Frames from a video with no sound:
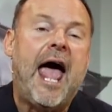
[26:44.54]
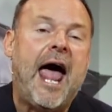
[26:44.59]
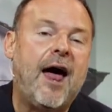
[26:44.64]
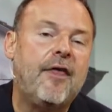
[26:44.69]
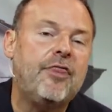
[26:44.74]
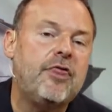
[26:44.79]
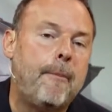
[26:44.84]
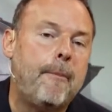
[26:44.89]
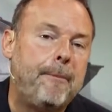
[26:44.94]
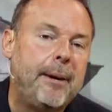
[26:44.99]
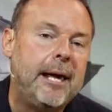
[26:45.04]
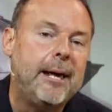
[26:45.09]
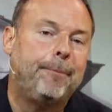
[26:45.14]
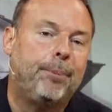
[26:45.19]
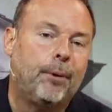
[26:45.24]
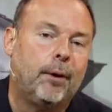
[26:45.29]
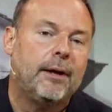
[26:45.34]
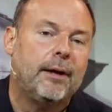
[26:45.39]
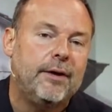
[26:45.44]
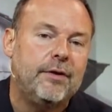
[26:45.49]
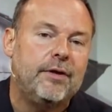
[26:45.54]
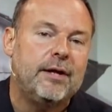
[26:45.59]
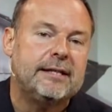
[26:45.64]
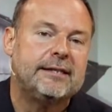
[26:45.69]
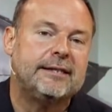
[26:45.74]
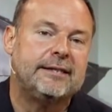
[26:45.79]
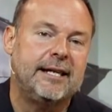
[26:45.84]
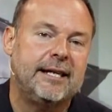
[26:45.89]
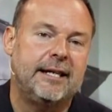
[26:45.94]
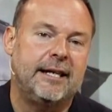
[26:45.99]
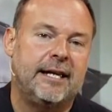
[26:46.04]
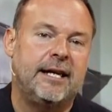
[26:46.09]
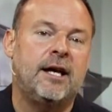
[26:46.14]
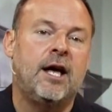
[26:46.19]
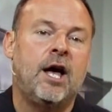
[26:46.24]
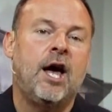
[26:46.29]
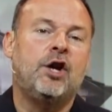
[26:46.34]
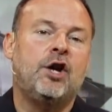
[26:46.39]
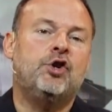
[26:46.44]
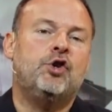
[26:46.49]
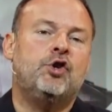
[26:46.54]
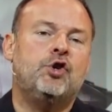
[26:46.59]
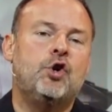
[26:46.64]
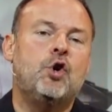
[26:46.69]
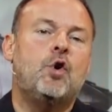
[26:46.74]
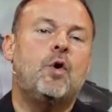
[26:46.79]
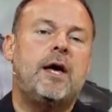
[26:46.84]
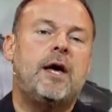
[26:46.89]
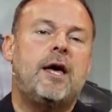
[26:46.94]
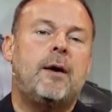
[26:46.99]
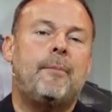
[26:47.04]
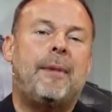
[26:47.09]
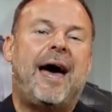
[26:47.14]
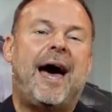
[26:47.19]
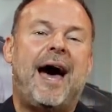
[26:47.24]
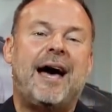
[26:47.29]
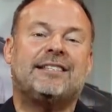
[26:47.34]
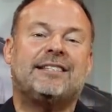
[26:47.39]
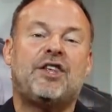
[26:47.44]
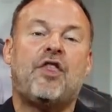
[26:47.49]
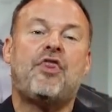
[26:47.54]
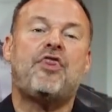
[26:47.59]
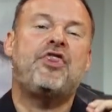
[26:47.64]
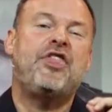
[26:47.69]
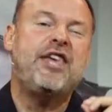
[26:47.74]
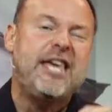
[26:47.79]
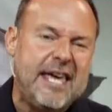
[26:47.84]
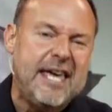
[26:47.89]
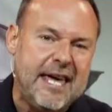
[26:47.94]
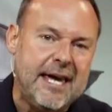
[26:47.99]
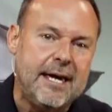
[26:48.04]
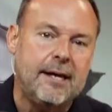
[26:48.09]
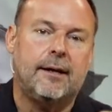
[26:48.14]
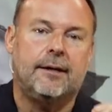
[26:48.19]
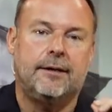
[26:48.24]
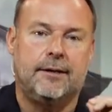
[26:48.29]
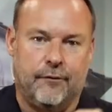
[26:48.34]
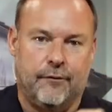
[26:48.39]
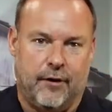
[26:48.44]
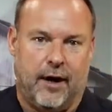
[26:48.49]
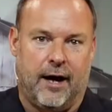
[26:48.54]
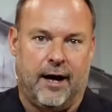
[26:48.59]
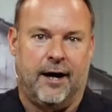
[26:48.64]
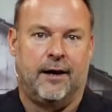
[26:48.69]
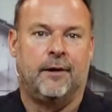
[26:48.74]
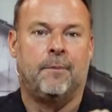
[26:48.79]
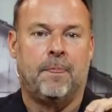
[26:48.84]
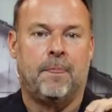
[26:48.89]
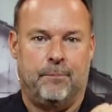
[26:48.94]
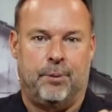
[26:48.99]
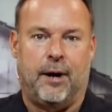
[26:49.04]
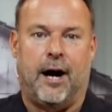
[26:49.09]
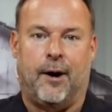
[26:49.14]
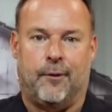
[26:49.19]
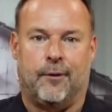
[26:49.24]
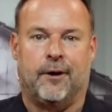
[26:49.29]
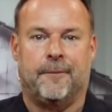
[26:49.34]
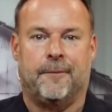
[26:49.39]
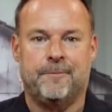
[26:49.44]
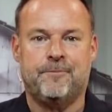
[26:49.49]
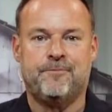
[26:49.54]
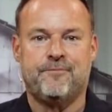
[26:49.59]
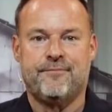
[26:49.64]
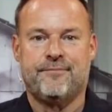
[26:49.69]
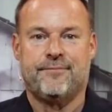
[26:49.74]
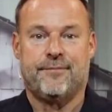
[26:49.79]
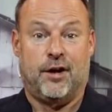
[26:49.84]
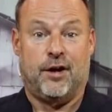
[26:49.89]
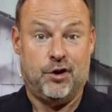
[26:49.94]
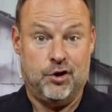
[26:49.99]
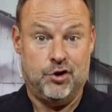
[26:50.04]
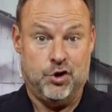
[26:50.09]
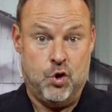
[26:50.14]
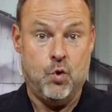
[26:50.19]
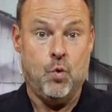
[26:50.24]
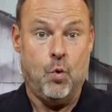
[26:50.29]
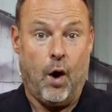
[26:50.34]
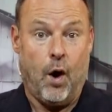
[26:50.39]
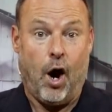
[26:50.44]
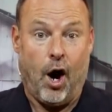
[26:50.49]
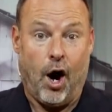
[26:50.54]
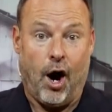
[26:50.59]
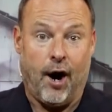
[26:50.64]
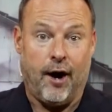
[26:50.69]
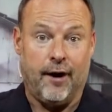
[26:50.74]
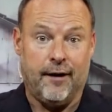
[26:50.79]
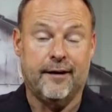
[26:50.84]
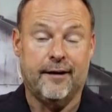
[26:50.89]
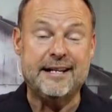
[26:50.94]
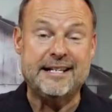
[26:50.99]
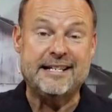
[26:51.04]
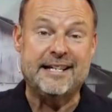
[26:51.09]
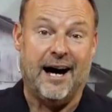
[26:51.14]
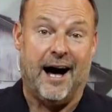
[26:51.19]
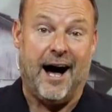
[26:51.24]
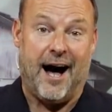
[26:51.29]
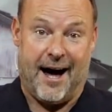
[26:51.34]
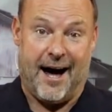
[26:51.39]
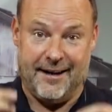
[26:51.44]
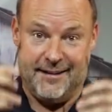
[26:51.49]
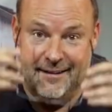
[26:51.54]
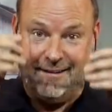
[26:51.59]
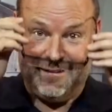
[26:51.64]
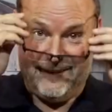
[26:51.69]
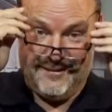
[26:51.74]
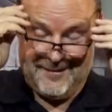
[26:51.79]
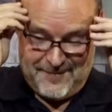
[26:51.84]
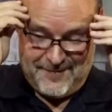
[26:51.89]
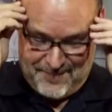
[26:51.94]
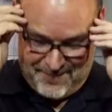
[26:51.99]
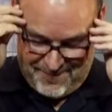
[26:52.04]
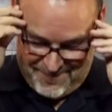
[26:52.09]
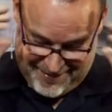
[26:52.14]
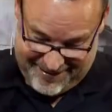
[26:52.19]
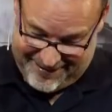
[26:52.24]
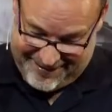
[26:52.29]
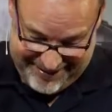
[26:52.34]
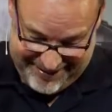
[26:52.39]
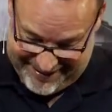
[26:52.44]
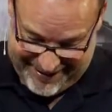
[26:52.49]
and the people in this city knew him as the divine power. You are God. This